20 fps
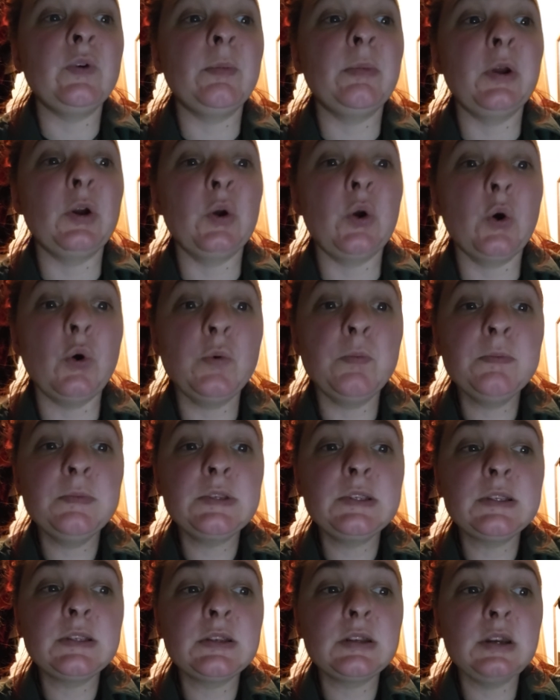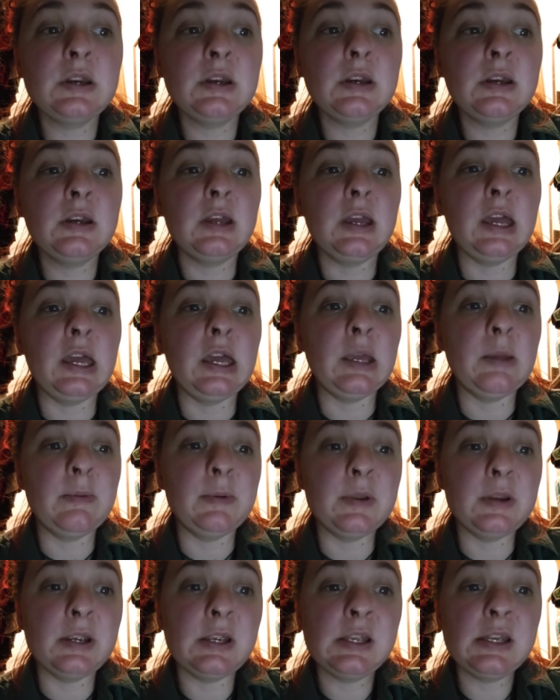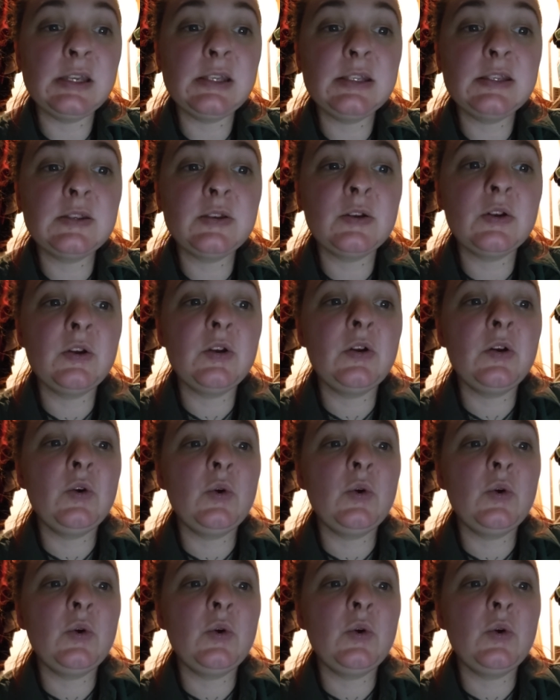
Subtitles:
from their homes and communities.